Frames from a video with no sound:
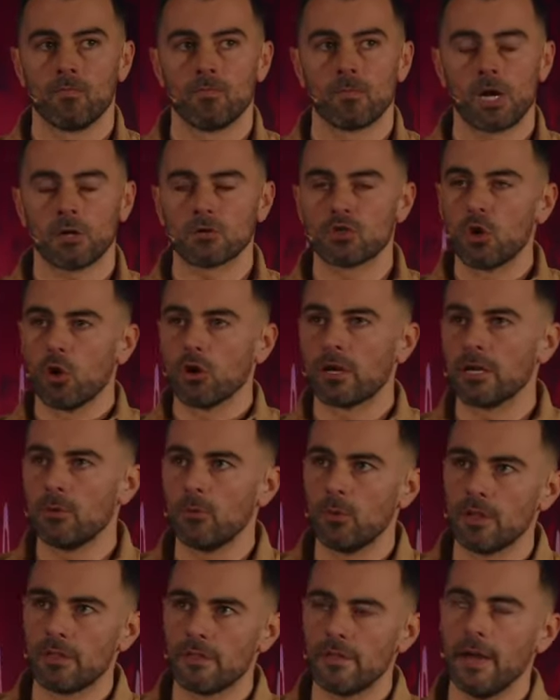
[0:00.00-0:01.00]
I was talking
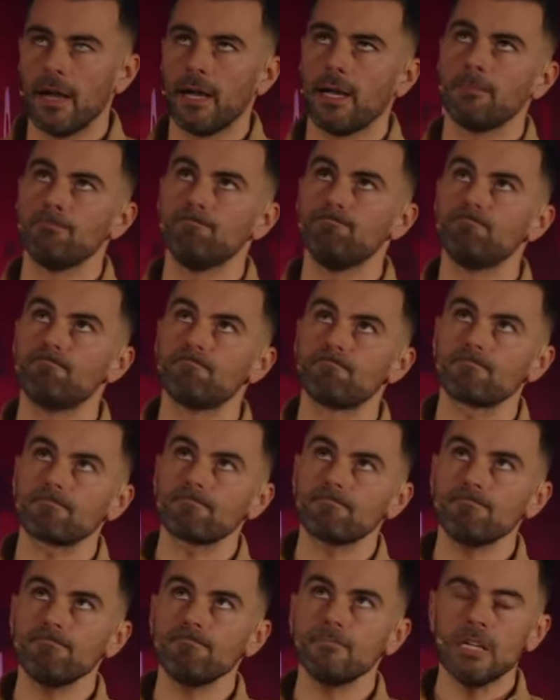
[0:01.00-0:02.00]
with um,
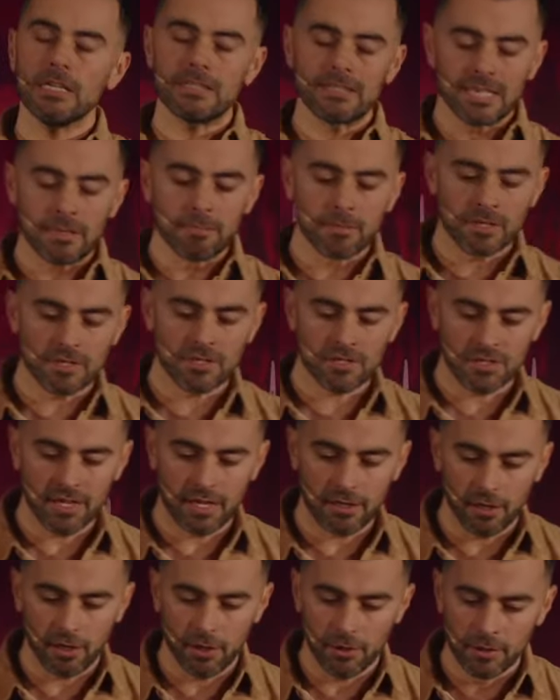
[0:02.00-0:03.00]
Tim
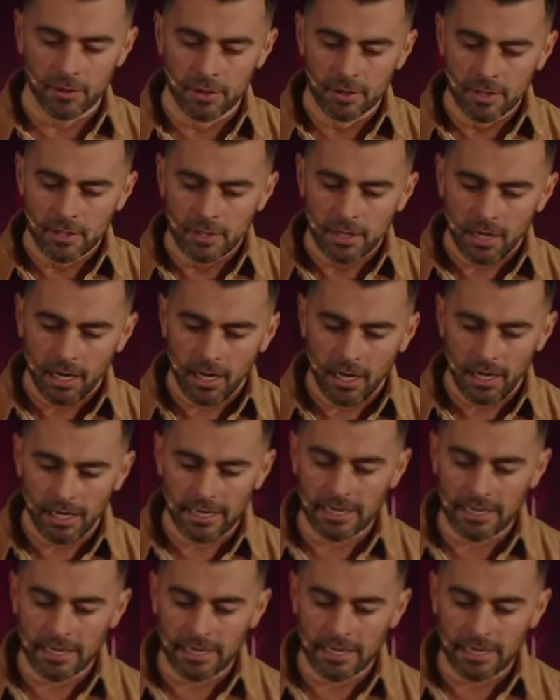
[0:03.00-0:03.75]
Costello uh,